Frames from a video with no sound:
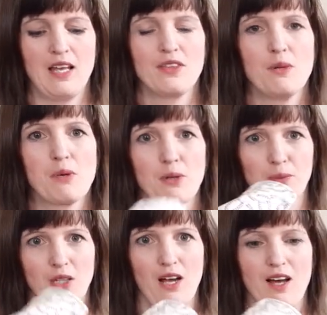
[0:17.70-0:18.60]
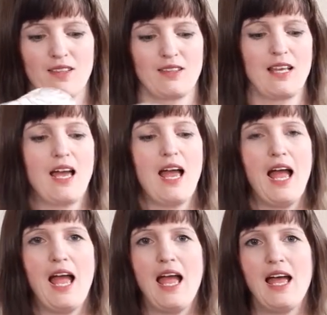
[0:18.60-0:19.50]
the burr cloth,
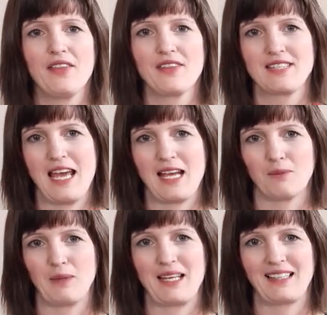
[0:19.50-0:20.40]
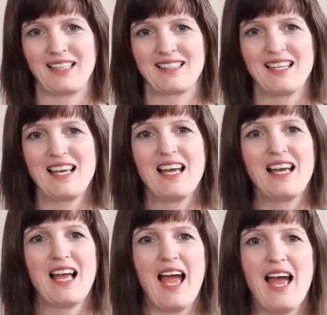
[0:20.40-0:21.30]
and the tag blanket.
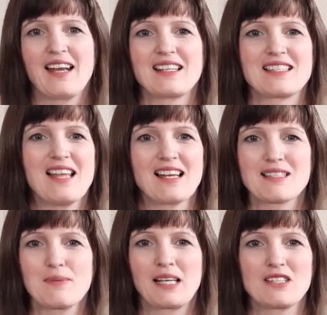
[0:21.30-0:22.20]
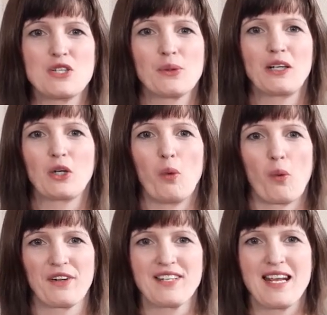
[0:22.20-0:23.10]
And it's nice because you can
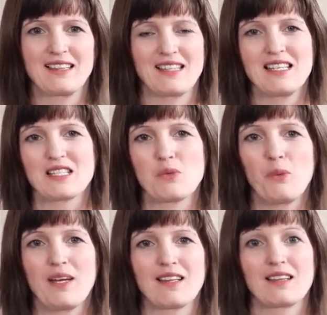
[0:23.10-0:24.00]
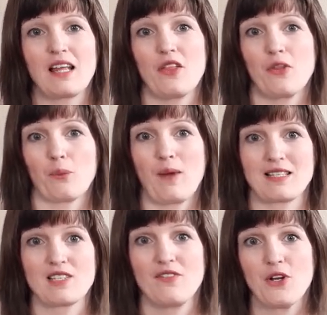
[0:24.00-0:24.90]
coordinate these with the
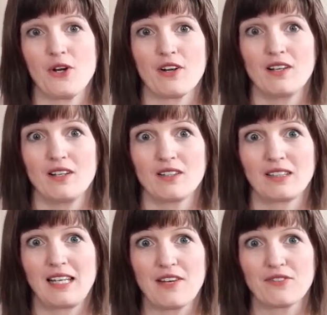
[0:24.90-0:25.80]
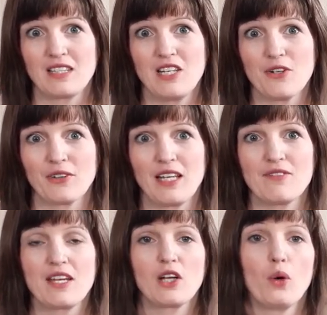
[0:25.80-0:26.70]
rest of your gift that you're
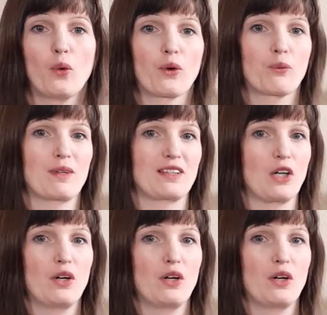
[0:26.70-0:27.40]
giving, or with